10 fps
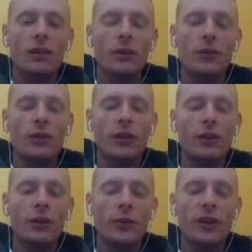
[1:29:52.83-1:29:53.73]
you saw
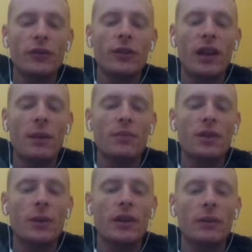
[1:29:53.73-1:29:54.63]
her quite a few
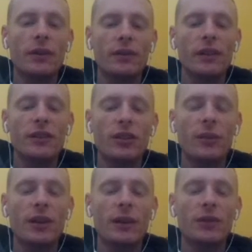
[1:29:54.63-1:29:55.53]
times that we didn't we didn't really see her
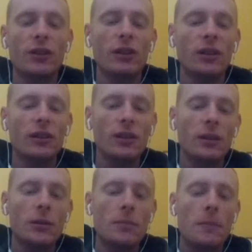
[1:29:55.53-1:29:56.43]
that many times at all.
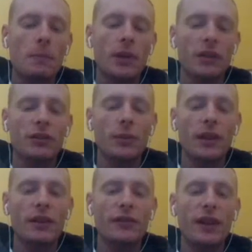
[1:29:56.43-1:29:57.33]
But this will be
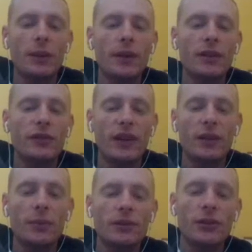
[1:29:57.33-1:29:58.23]
like finally we get to
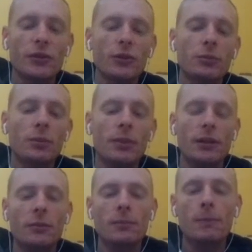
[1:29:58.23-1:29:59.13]
fight Princess Shroob. But